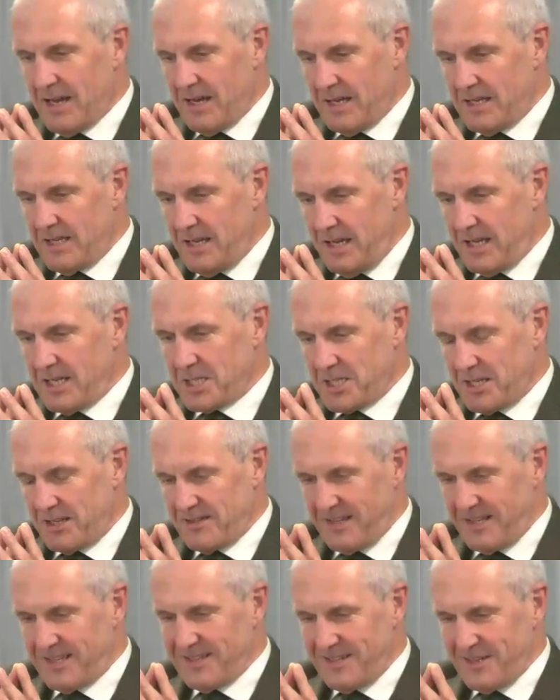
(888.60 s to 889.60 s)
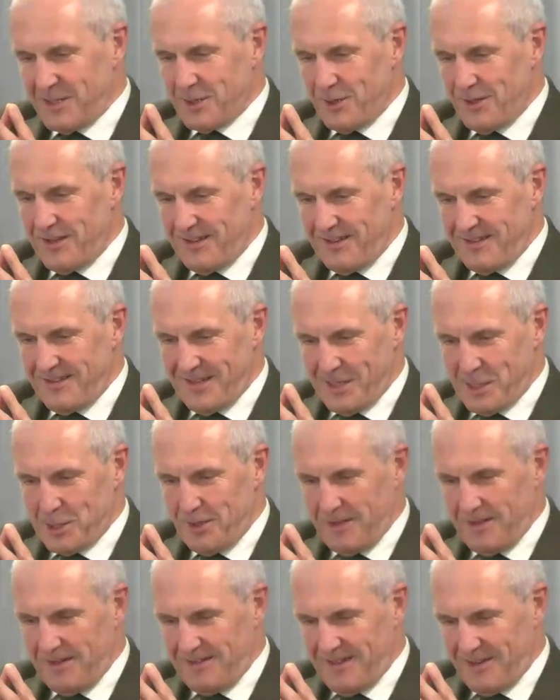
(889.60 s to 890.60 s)
yes, I think
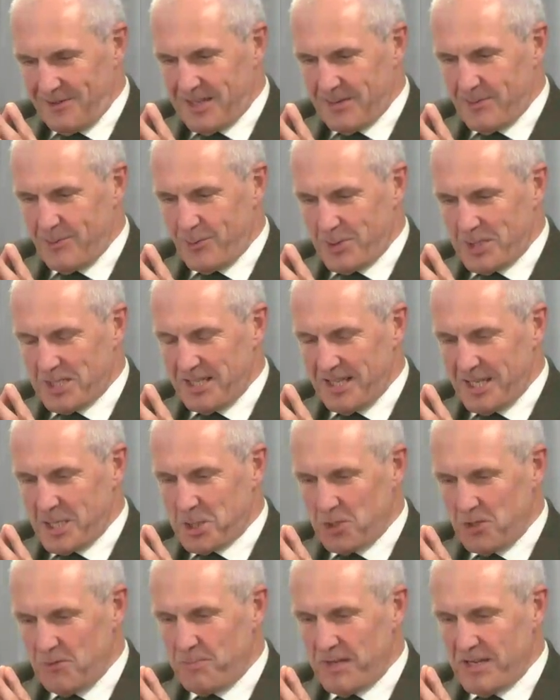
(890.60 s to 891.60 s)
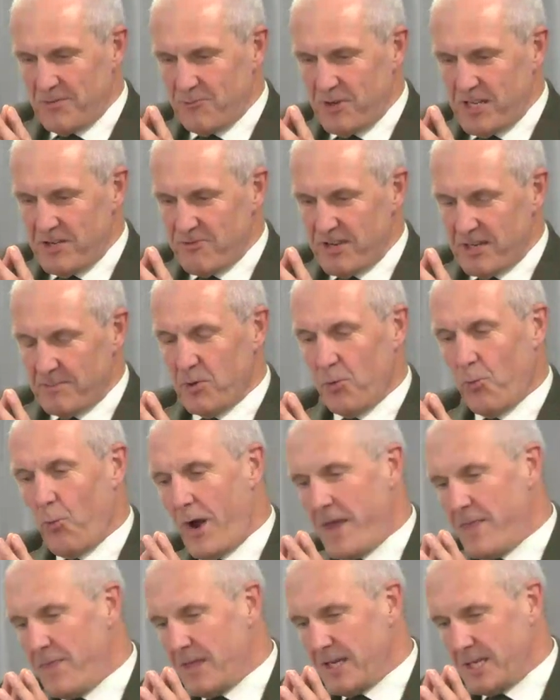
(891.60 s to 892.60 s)
you know, given what we've seen, they should have been rewritten. But
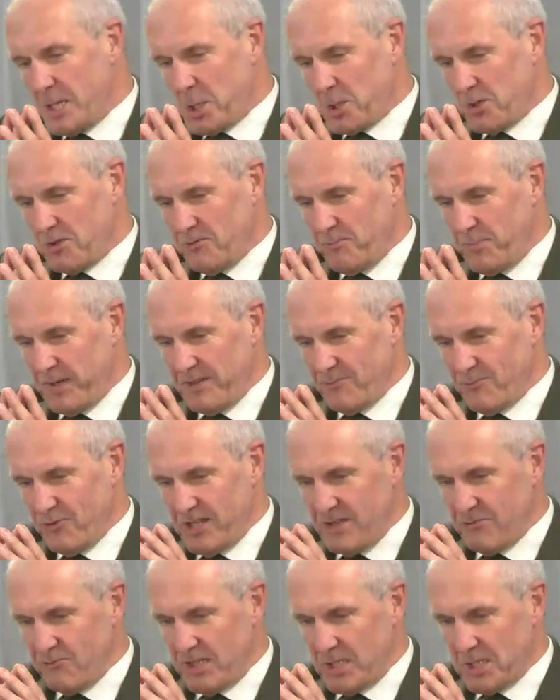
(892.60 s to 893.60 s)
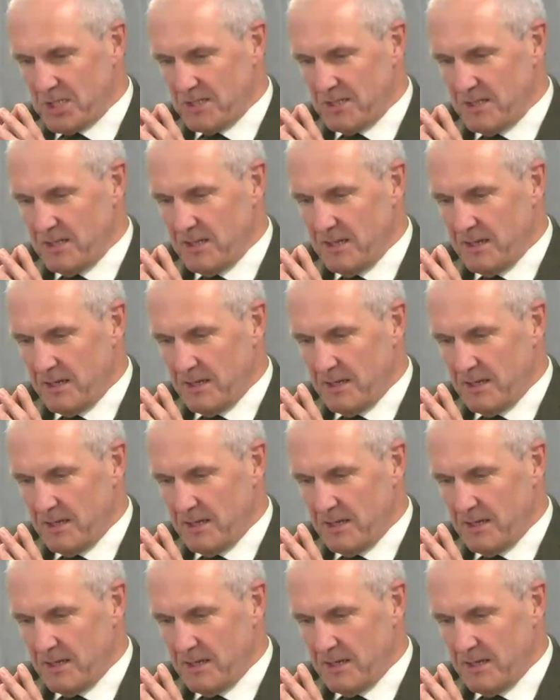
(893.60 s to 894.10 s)
when they should have been rewritten,